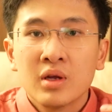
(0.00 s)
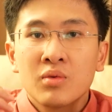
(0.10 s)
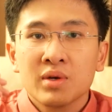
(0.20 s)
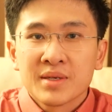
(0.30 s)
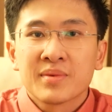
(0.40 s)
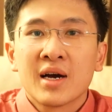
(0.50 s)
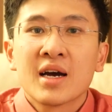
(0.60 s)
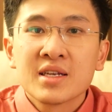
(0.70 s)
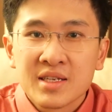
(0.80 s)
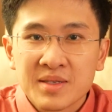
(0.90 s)
What's up
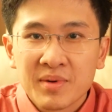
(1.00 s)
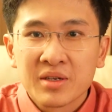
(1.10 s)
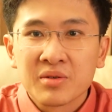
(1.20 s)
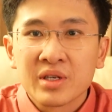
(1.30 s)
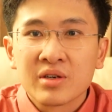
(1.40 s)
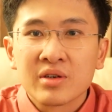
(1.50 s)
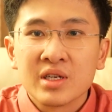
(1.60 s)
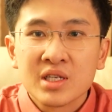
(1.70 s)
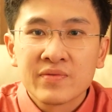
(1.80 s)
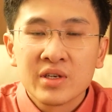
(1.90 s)
guys, it's Michael here. In
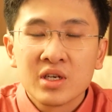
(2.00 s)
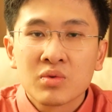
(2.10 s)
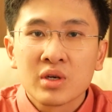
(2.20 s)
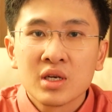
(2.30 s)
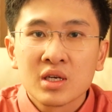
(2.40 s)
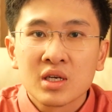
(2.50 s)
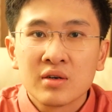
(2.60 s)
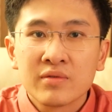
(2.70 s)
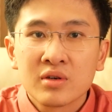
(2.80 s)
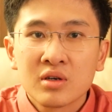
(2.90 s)
this video we're going to
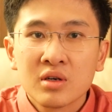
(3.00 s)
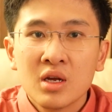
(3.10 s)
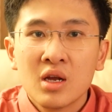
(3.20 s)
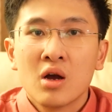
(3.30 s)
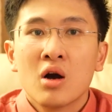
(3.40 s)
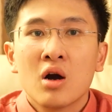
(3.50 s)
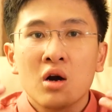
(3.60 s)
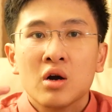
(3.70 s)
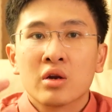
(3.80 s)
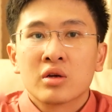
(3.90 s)
cover
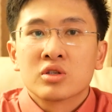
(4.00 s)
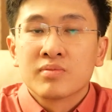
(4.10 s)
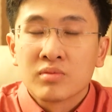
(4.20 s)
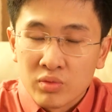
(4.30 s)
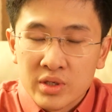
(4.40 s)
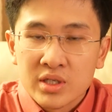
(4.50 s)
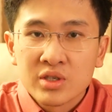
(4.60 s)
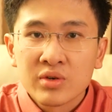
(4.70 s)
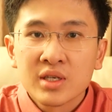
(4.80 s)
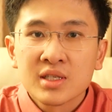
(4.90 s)
on a recent
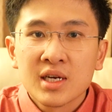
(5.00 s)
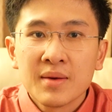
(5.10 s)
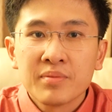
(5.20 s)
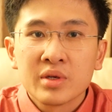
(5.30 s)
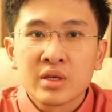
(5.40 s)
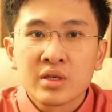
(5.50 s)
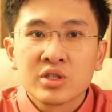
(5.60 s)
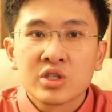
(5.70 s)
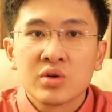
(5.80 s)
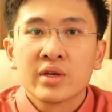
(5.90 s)
trending topic
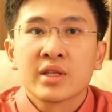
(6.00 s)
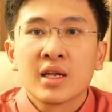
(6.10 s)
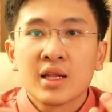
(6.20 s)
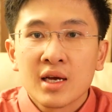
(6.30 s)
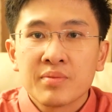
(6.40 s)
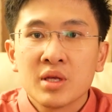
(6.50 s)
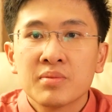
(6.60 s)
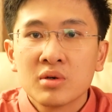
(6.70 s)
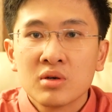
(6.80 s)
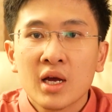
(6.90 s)
showing that a lot of
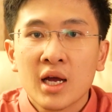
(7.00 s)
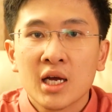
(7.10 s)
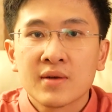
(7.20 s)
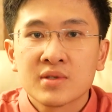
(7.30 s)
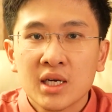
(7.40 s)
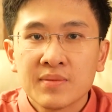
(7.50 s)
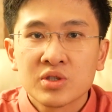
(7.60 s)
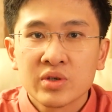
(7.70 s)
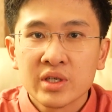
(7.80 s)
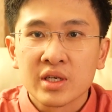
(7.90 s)
people have stopped
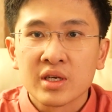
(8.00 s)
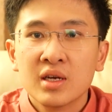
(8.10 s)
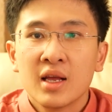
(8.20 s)
drinking